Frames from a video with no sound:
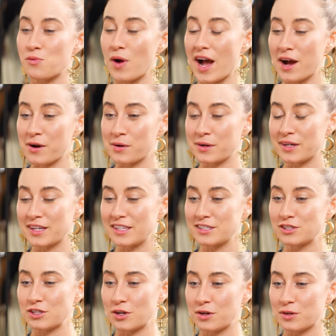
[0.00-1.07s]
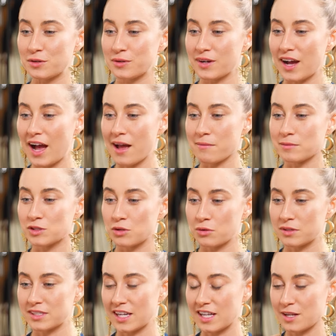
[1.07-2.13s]
Wow. So I'm
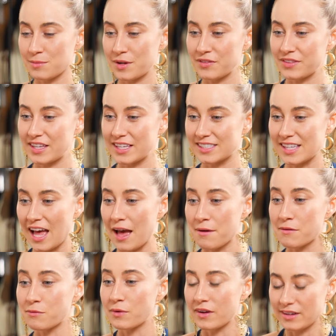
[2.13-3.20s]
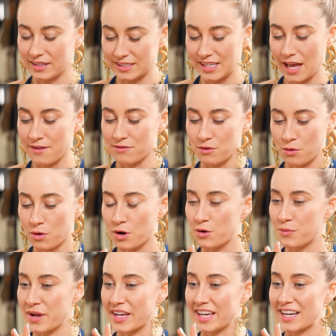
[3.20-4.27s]
so excited about this. I, cause I have the
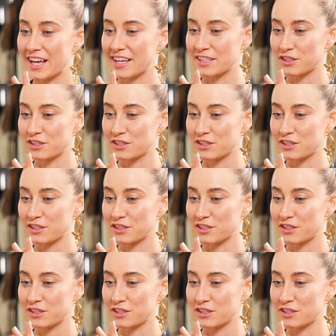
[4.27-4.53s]
aura ring and I